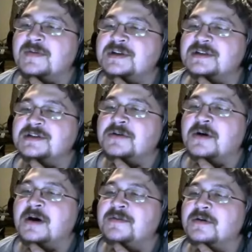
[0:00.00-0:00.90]
my vision's
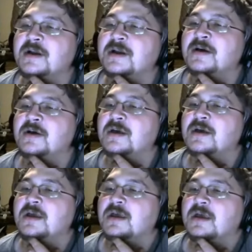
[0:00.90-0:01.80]
so awful right now.
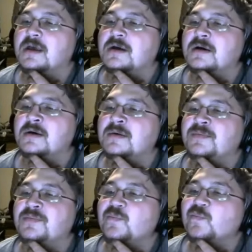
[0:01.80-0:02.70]

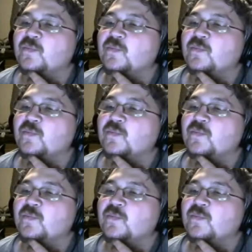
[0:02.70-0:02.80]
Um,